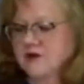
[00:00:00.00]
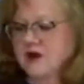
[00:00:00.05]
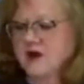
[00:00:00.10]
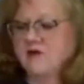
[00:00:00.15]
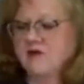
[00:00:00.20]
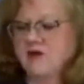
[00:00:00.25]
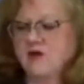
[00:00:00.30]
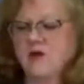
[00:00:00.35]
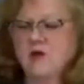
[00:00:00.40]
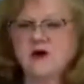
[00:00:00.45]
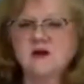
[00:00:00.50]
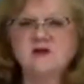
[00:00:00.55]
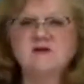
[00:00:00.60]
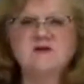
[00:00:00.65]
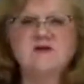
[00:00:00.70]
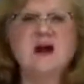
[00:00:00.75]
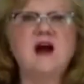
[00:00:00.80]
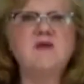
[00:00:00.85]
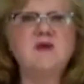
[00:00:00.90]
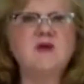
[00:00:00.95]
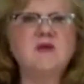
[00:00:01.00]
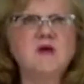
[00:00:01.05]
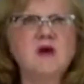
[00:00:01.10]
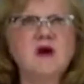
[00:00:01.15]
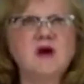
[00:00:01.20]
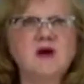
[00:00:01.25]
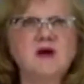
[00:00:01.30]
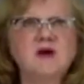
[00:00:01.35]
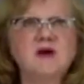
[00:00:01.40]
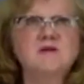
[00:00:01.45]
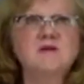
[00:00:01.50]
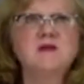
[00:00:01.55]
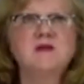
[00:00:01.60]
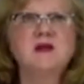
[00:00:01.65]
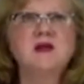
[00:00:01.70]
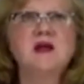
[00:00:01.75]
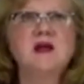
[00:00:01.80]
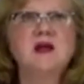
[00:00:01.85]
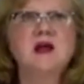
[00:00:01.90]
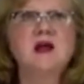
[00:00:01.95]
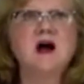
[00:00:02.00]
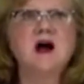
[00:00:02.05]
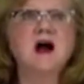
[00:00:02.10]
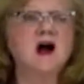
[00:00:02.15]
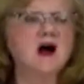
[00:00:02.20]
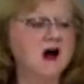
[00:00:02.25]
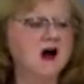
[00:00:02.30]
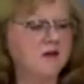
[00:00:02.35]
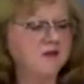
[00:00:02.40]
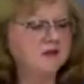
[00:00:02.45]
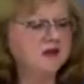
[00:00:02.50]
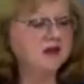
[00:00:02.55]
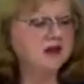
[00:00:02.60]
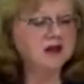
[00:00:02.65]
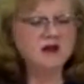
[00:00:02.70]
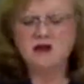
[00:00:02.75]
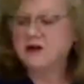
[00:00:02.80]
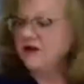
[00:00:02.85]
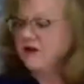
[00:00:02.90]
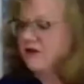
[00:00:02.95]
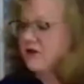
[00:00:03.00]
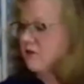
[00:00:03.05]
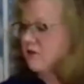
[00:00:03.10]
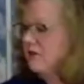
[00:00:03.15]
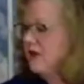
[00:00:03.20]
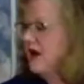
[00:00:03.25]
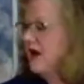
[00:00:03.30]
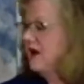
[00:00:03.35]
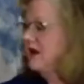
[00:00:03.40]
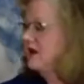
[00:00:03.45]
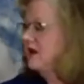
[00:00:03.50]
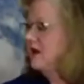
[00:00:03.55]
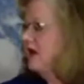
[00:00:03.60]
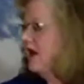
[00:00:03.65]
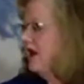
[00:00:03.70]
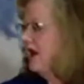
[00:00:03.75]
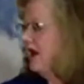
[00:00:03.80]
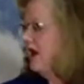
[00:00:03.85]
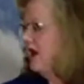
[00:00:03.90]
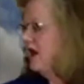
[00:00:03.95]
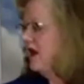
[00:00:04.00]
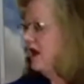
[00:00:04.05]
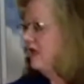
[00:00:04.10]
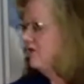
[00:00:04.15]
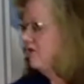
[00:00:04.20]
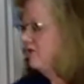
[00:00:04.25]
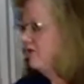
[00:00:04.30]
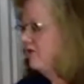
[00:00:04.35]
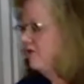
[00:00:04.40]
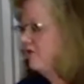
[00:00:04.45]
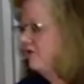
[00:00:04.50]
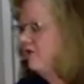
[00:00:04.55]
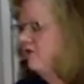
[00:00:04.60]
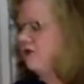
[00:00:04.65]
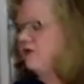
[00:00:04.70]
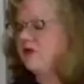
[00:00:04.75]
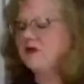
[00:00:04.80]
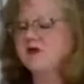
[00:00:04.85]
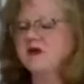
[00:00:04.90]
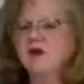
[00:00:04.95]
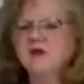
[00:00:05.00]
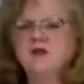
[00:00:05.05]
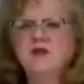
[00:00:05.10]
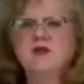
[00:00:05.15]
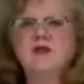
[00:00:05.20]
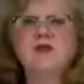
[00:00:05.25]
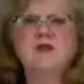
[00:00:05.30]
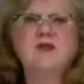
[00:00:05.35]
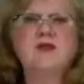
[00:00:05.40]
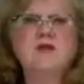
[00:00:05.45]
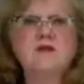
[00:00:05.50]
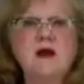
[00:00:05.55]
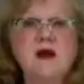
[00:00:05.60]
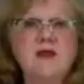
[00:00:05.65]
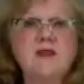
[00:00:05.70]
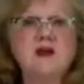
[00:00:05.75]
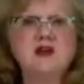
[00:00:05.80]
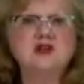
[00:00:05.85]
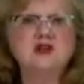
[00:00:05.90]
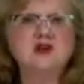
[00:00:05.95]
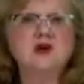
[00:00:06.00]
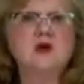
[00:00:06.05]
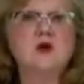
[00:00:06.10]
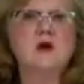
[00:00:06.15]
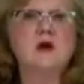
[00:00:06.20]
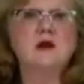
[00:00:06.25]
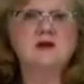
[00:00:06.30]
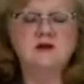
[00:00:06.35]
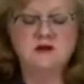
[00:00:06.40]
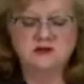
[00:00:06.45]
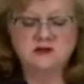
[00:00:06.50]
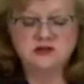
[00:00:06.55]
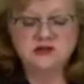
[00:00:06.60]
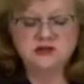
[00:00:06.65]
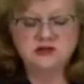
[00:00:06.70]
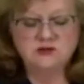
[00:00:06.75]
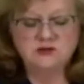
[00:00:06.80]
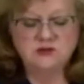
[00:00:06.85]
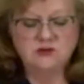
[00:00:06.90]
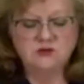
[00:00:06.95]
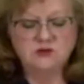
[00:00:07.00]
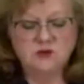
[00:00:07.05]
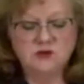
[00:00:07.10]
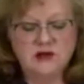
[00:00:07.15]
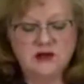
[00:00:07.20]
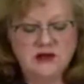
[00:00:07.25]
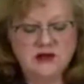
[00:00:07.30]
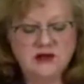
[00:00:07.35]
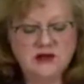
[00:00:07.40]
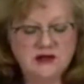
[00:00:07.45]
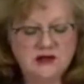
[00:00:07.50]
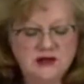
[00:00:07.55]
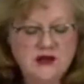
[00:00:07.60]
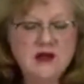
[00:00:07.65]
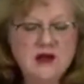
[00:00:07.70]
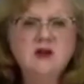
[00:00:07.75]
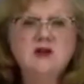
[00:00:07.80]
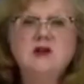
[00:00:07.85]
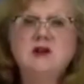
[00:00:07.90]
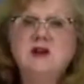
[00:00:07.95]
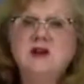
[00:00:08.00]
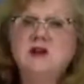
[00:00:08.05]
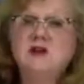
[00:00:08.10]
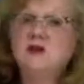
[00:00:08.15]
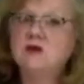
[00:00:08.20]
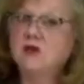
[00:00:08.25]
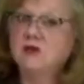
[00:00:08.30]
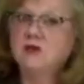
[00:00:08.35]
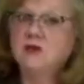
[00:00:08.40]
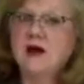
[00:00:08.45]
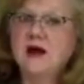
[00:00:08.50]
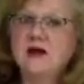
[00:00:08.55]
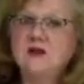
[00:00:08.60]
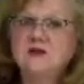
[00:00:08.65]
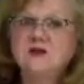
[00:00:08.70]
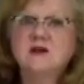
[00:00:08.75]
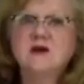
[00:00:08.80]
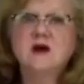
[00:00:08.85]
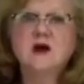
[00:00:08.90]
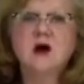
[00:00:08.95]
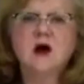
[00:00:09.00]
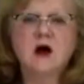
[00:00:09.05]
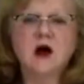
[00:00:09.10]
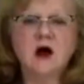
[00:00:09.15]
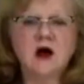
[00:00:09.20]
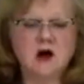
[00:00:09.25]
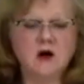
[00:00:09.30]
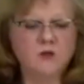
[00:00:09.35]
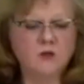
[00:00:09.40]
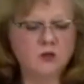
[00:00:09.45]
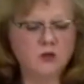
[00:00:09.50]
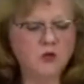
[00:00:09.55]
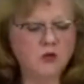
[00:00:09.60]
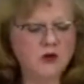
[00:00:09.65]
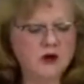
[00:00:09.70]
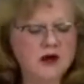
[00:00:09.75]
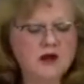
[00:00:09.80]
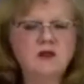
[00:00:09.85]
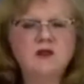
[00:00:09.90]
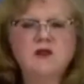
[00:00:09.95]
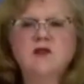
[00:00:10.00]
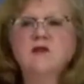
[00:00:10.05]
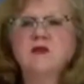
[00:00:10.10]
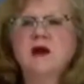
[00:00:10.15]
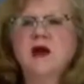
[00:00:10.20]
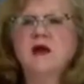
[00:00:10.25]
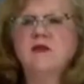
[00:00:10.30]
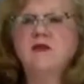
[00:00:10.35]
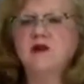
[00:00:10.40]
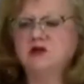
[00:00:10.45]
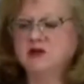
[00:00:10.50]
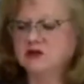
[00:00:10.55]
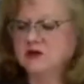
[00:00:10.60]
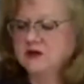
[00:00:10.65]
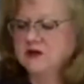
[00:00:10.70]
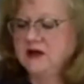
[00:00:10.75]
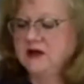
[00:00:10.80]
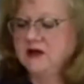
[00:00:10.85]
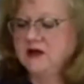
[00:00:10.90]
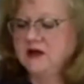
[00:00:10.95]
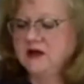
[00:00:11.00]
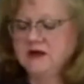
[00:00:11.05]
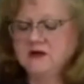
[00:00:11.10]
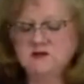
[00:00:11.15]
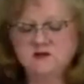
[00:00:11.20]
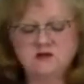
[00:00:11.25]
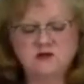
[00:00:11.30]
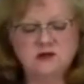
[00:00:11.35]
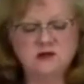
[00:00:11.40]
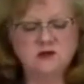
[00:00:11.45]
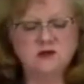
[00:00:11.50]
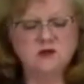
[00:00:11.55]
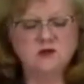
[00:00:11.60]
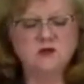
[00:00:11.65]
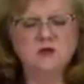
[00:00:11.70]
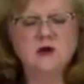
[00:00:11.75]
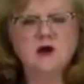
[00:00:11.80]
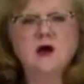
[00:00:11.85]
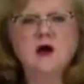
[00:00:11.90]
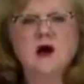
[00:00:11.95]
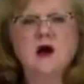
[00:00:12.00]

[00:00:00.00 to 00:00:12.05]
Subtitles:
of course, fabric marker, needle and thread, and the thread that you're going to need, you'll need 2 threads. One thread that you'll need is to